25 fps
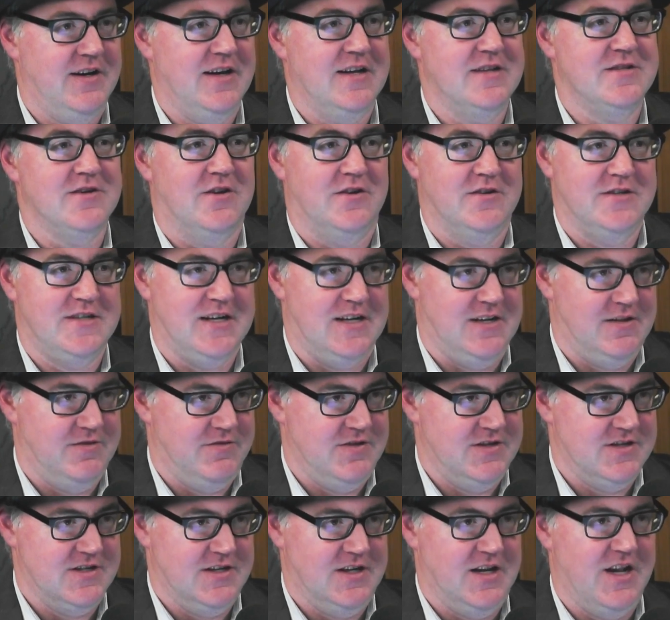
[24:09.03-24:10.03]
It's on
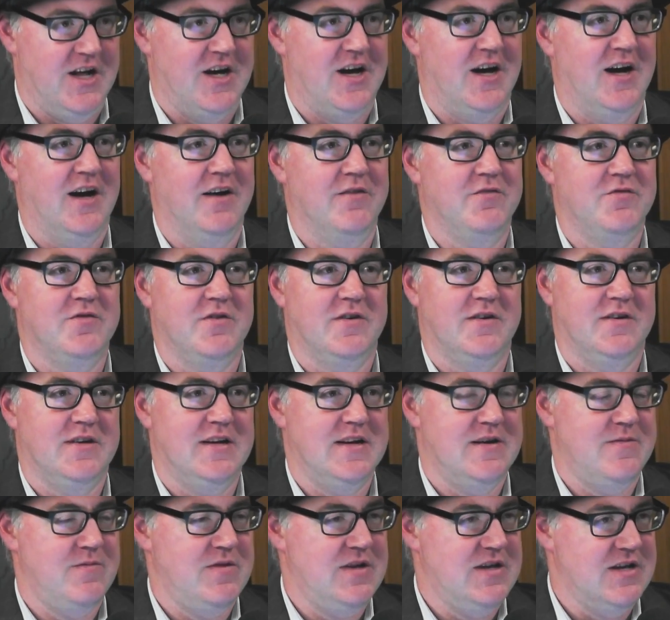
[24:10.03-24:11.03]
television live.
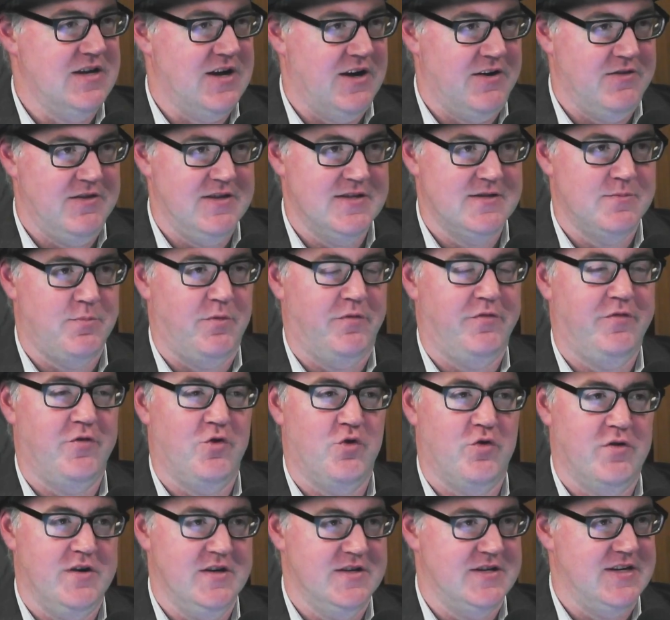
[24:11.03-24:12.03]
You know, this is
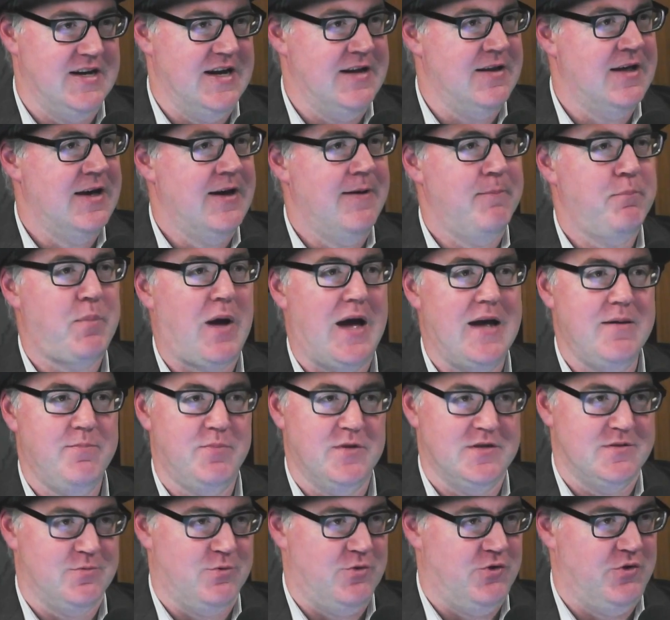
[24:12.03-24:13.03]
before yep. internet,
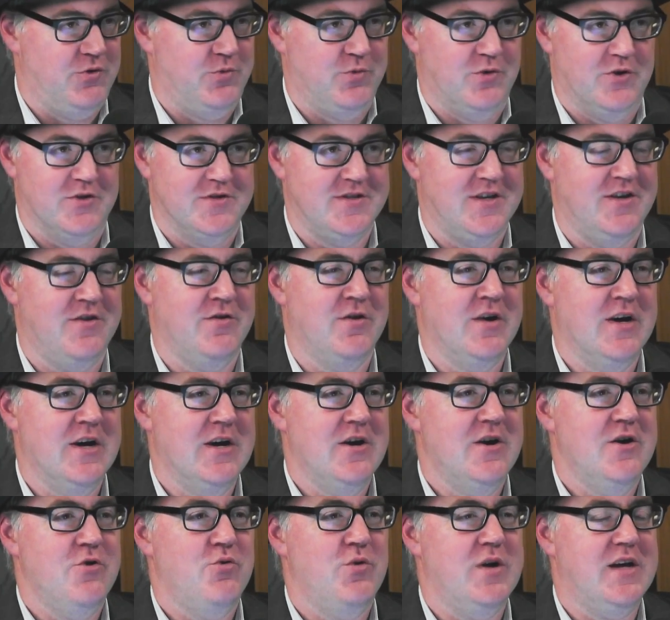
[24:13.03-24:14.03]
papers wall to wall. So
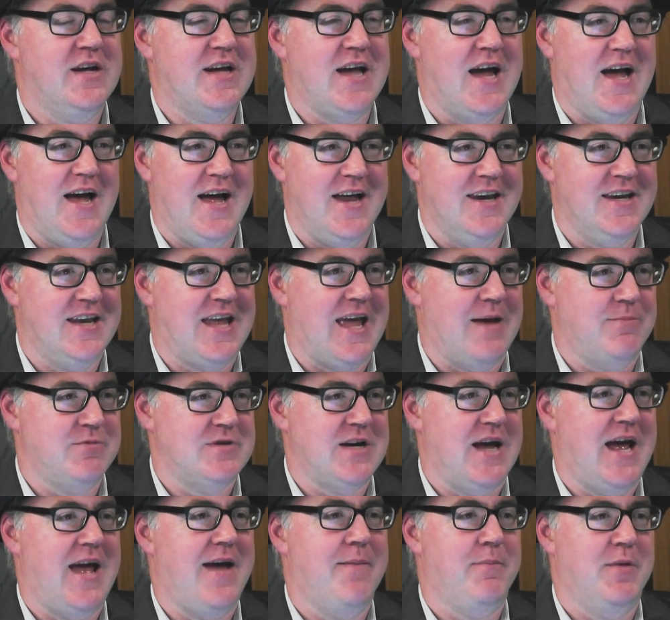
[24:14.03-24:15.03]
we can't
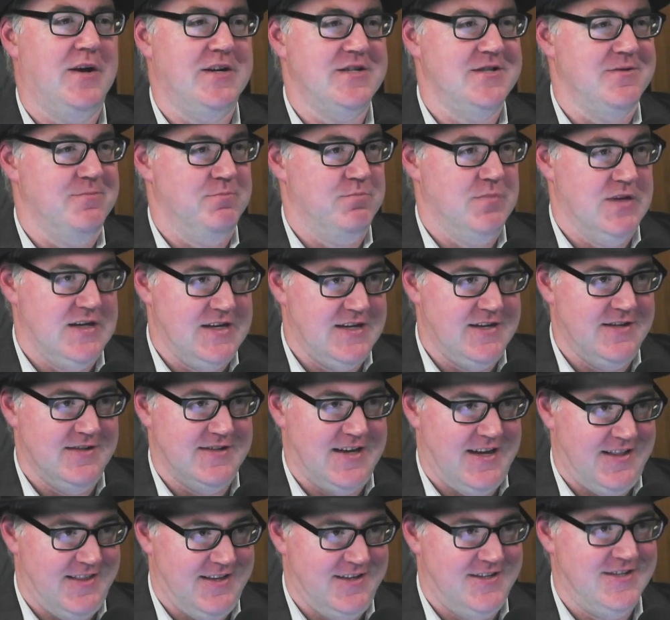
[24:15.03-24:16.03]
capture how much it means
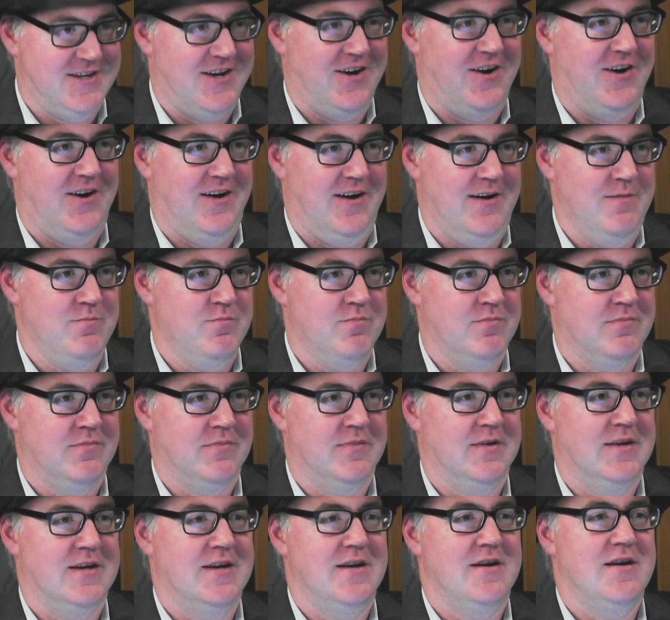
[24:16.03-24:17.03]
at the time
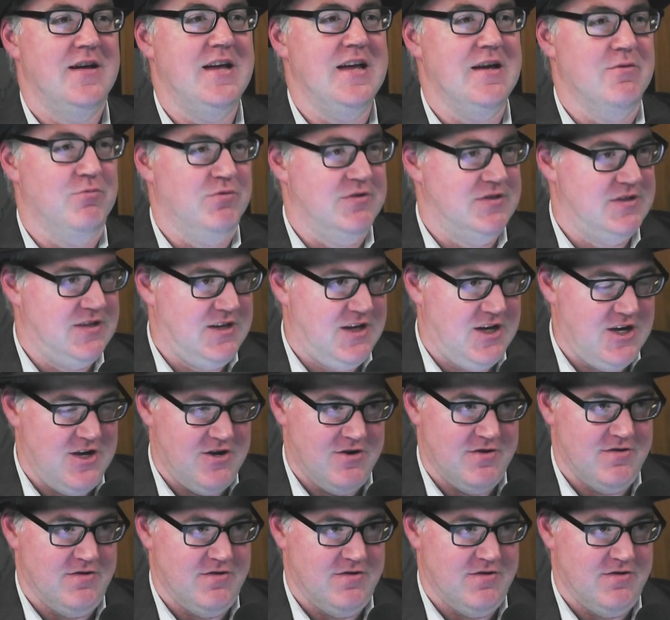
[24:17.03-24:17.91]
it was huge.